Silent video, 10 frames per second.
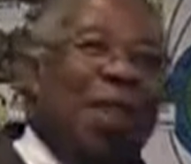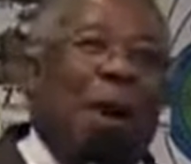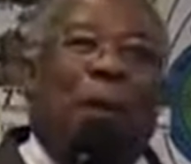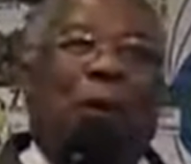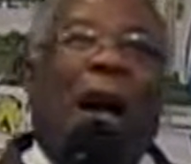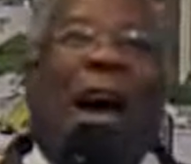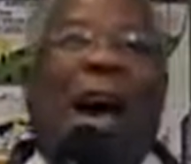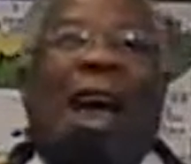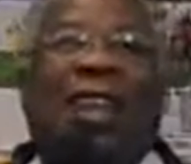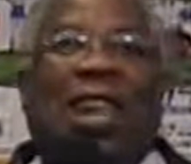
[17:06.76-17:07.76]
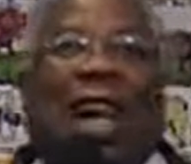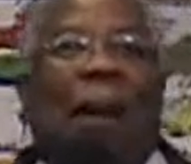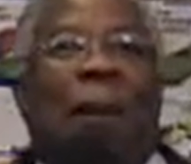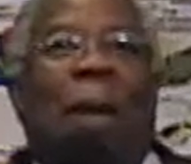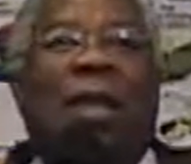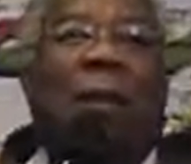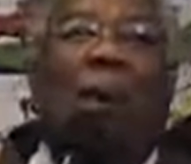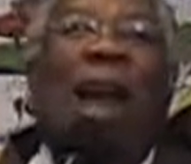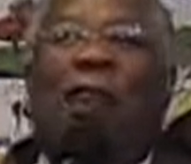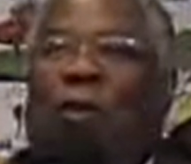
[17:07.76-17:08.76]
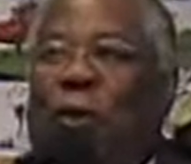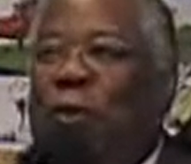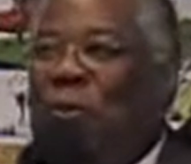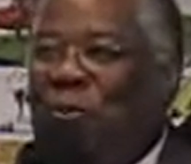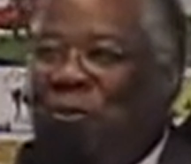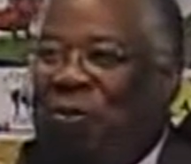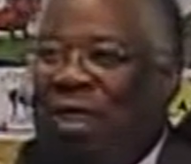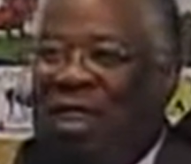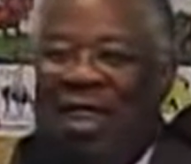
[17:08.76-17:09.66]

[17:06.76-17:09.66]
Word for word: the bride to come and meet the bridegroom. Yes,